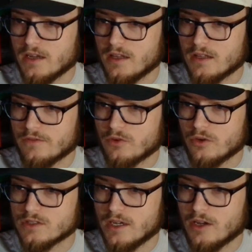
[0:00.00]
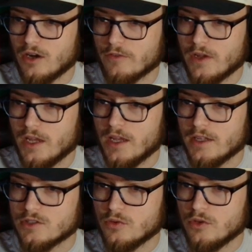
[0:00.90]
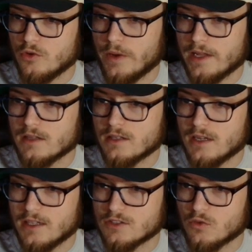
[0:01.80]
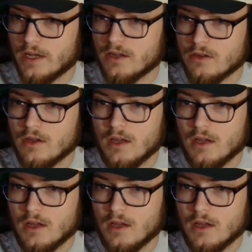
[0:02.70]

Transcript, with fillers: and then of course heading off into New England as well.